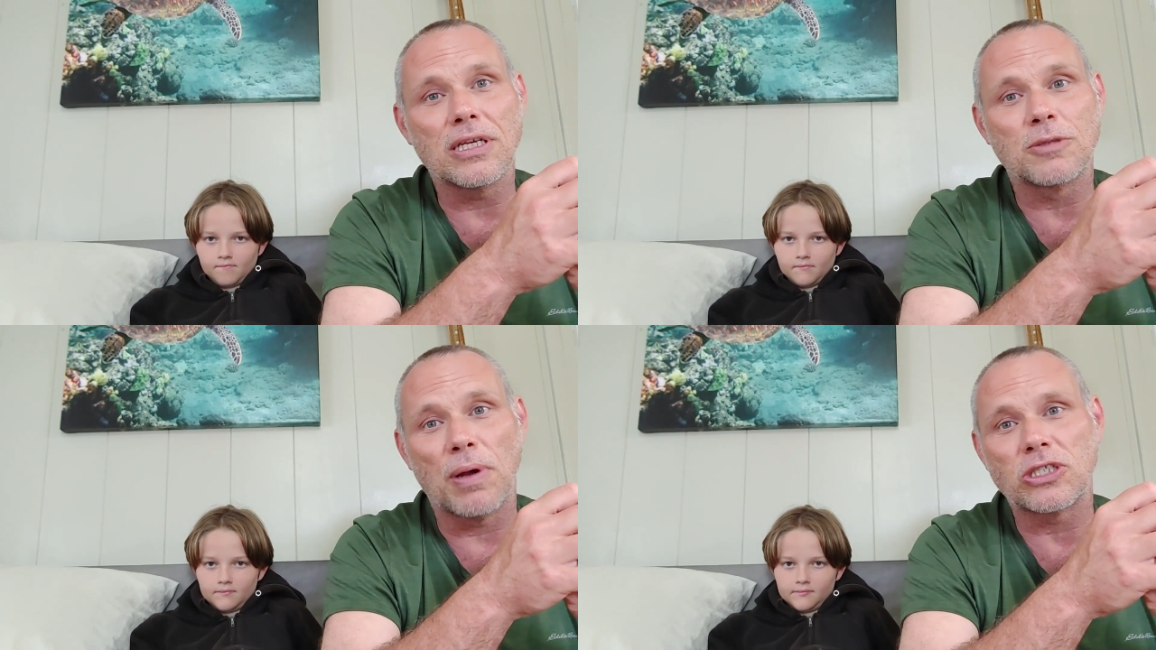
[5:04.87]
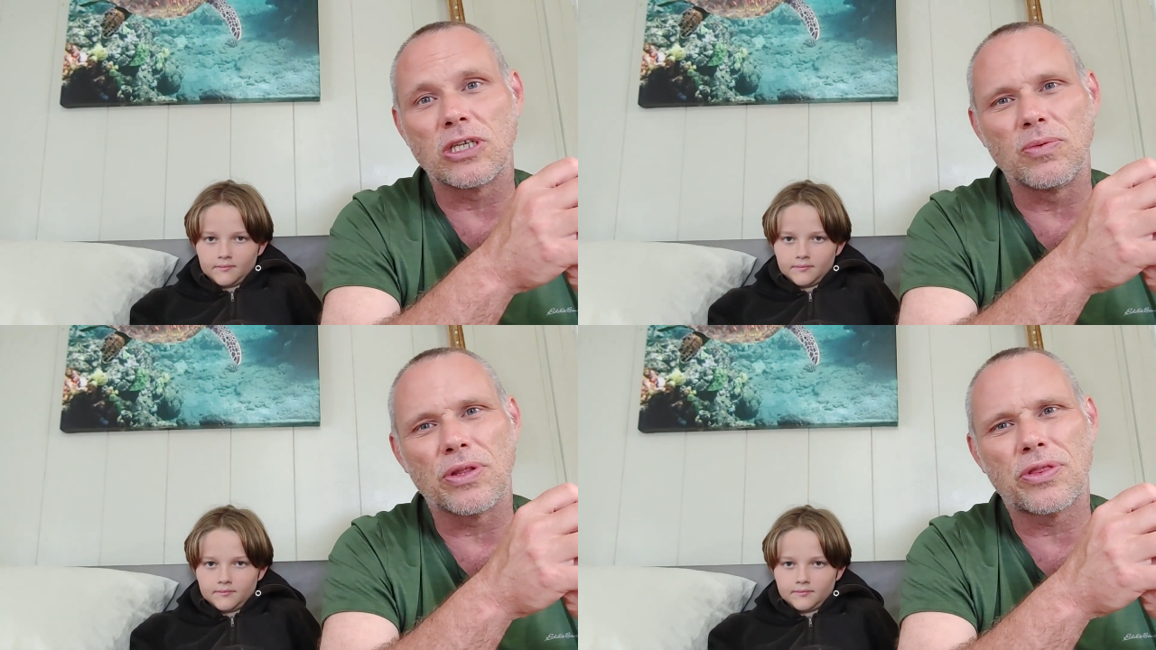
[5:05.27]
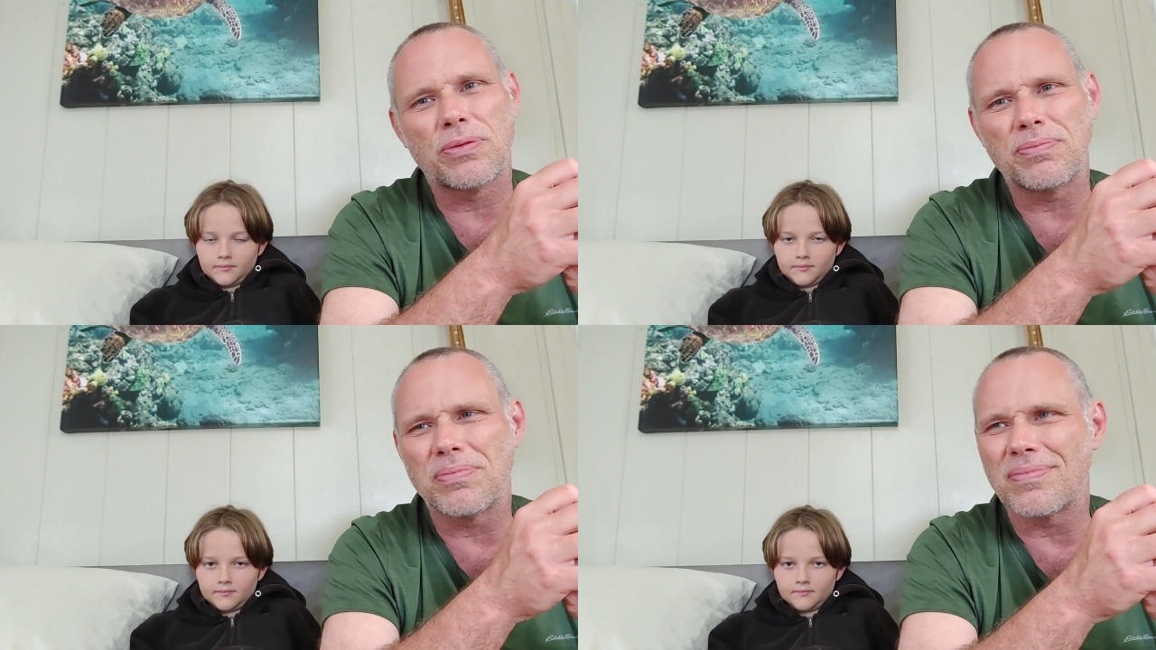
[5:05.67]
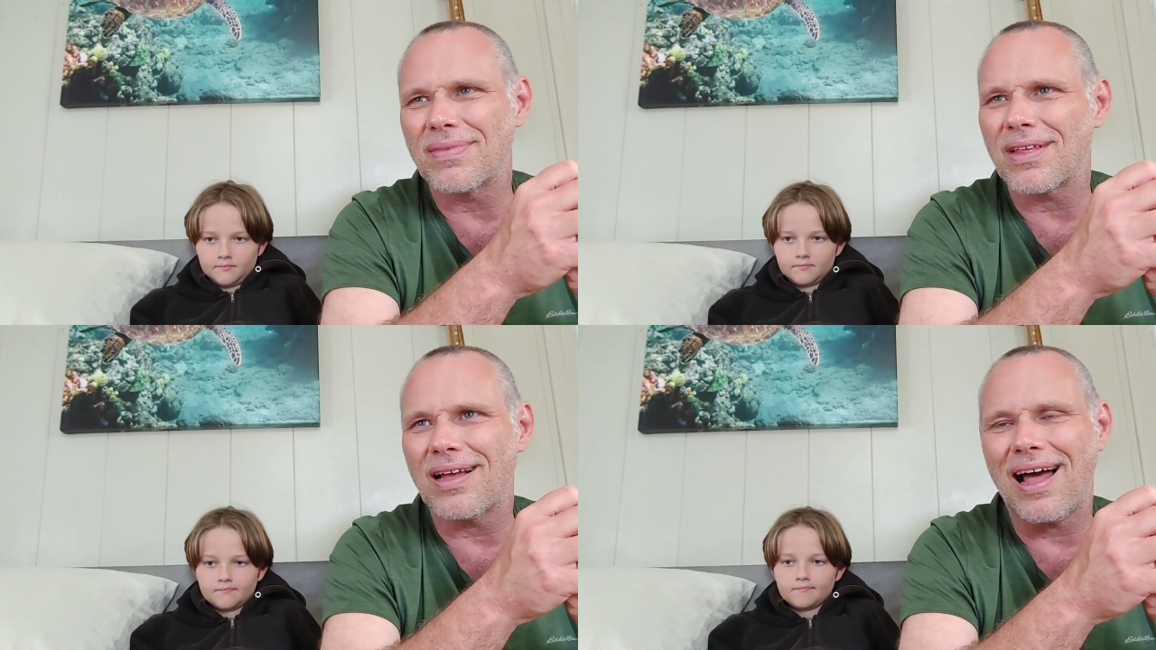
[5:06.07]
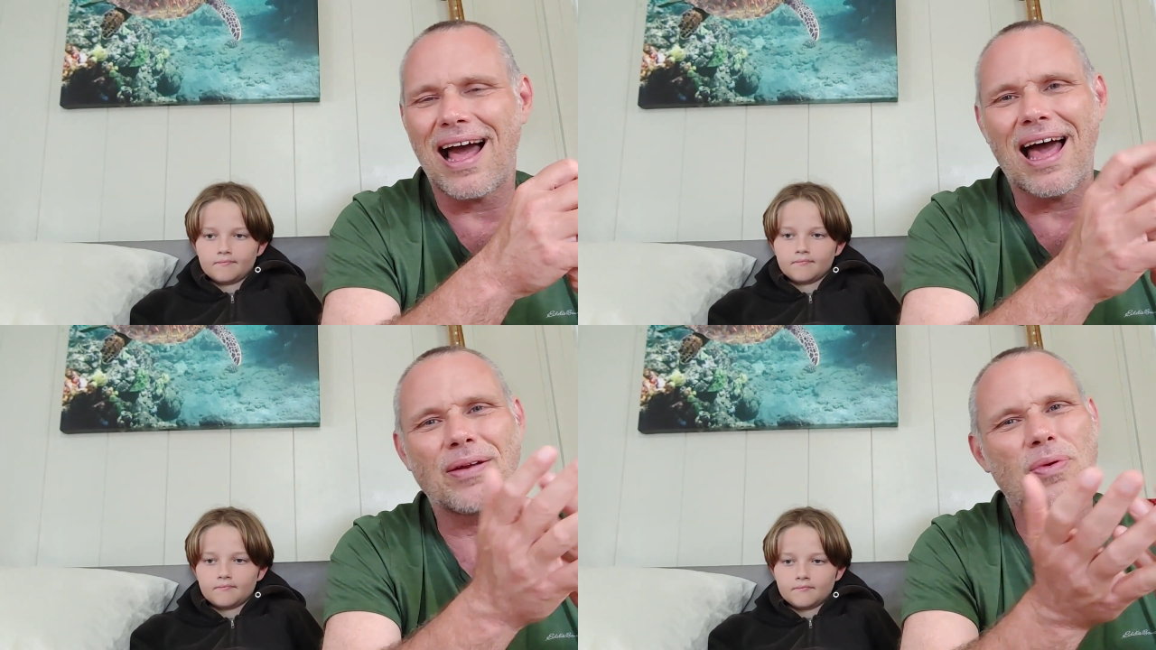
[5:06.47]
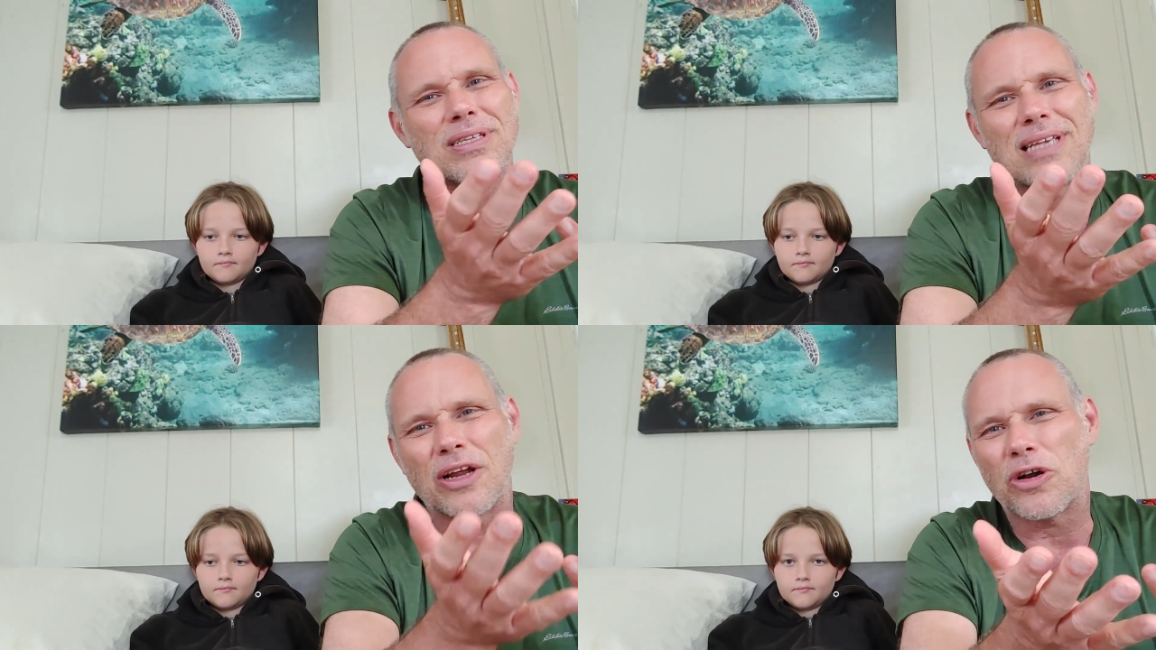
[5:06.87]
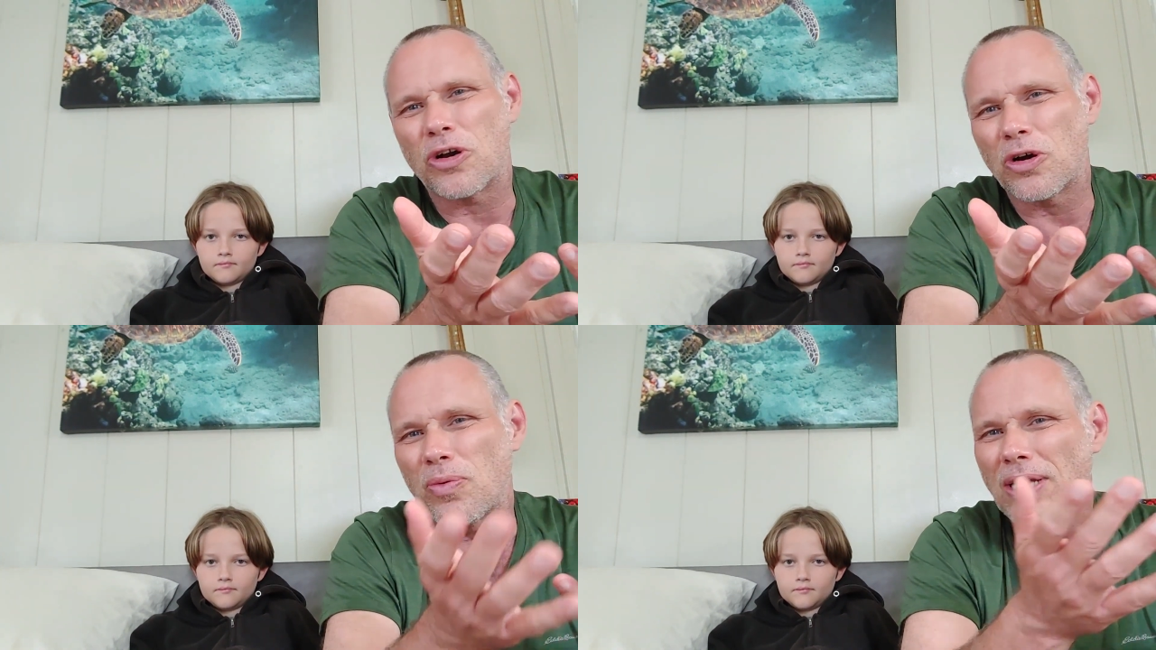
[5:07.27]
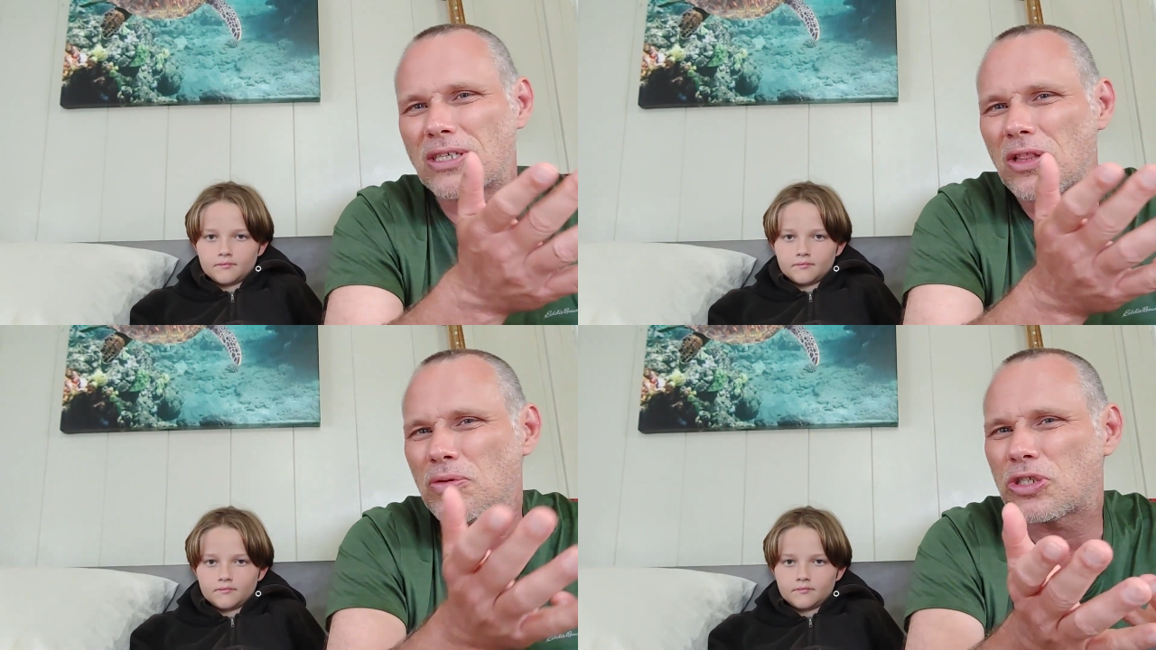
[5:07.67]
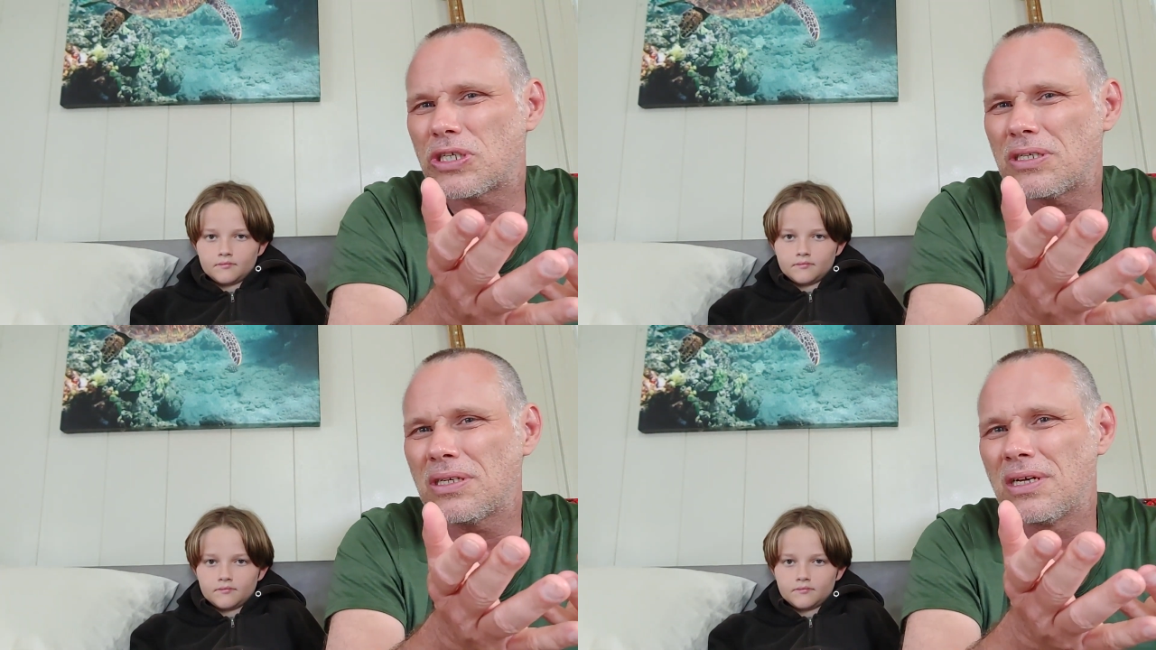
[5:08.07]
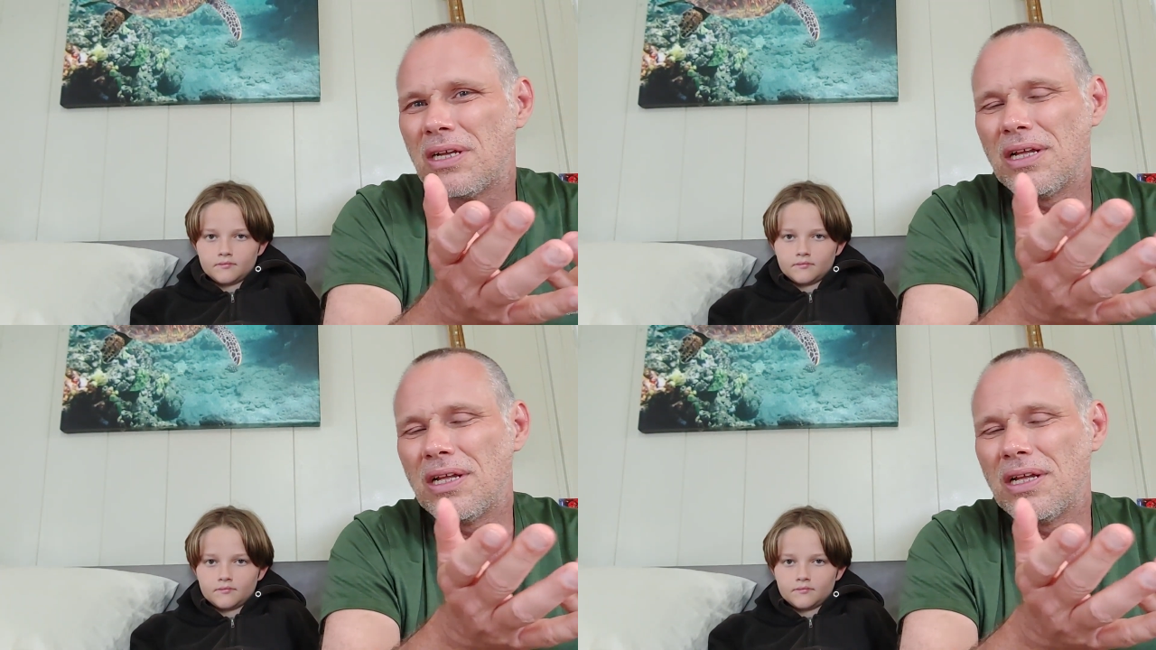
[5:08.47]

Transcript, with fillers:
Speaker 1: especially with, I don't want to say her resolution,